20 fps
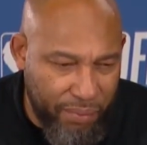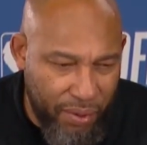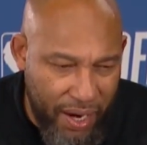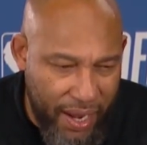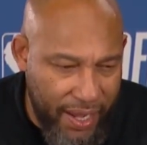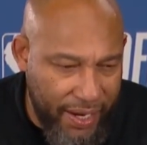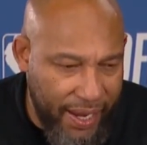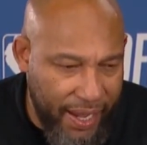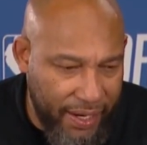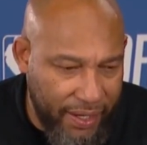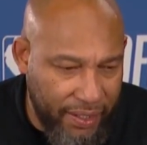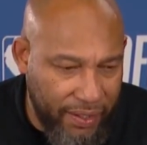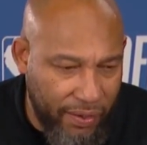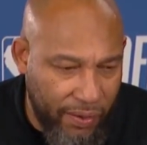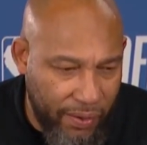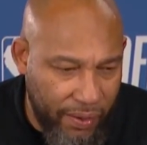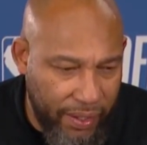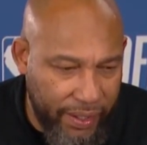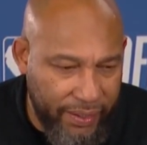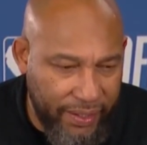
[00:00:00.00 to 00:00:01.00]
Brian had it
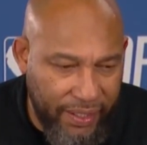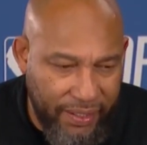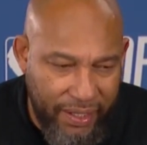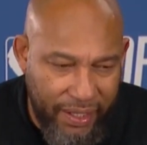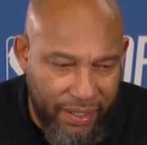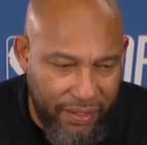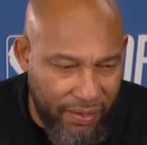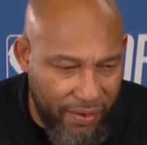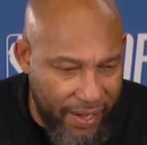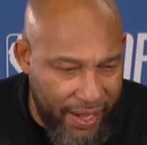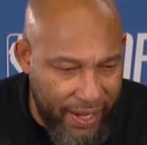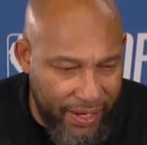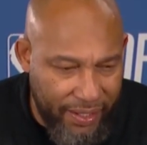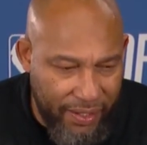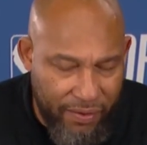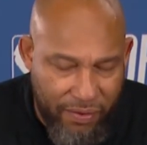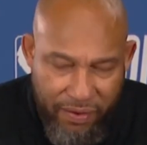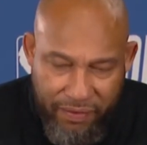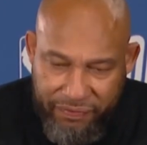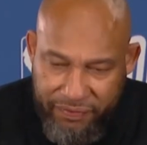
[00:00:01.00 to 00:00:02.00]
going. D'Lo had it
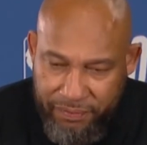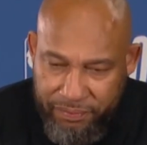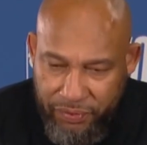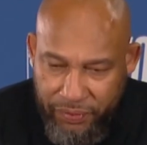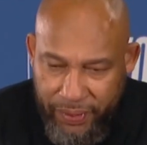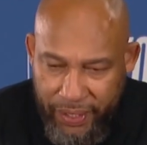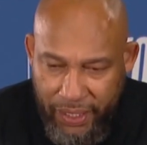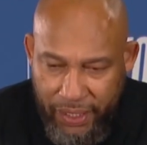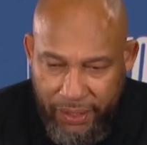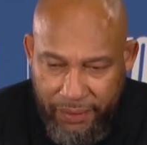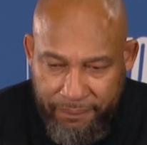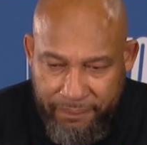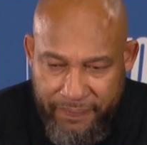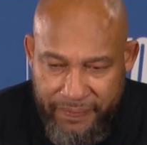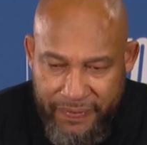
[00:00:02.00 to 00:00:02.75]
going from three.